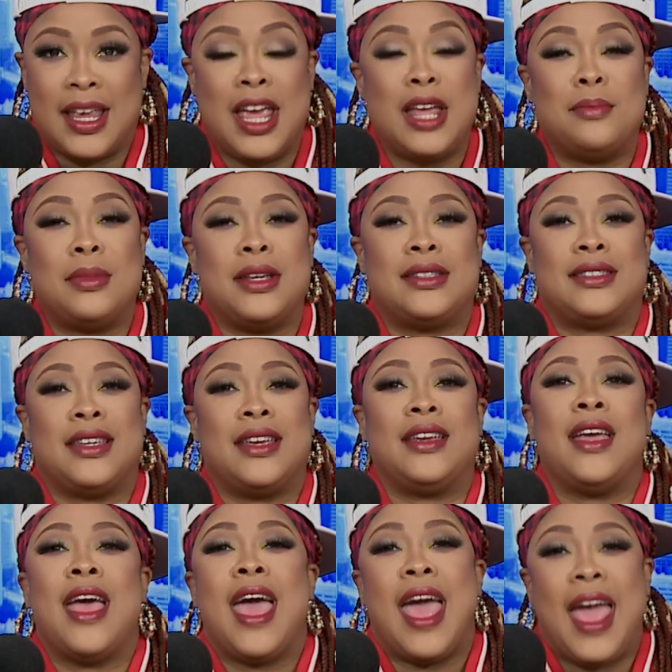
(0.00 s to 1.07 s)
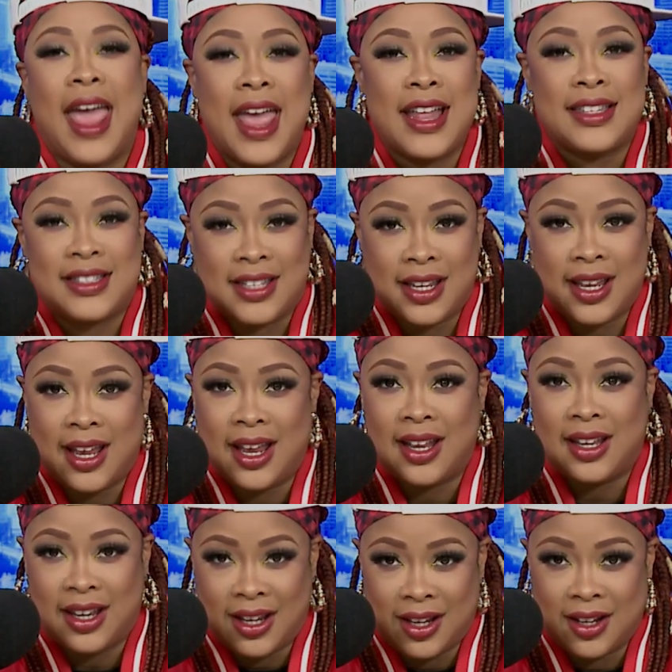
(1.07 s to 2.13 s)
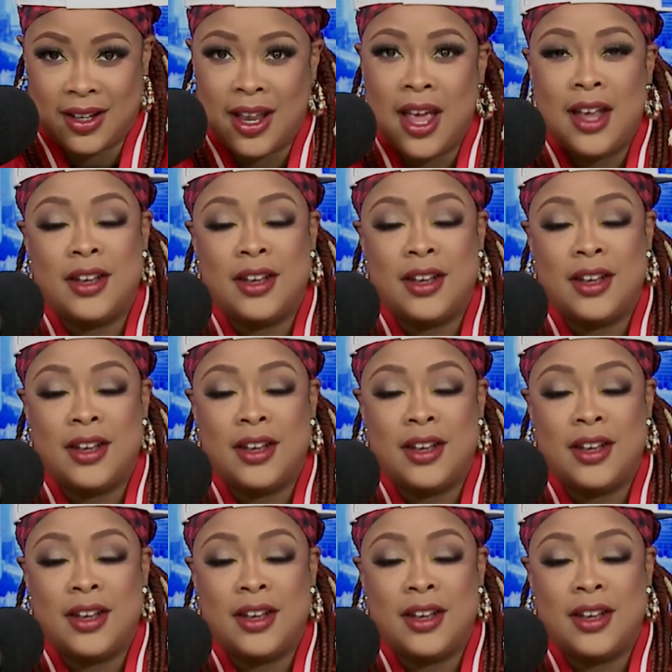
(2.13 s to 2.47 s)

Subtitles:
NBC, and CNN.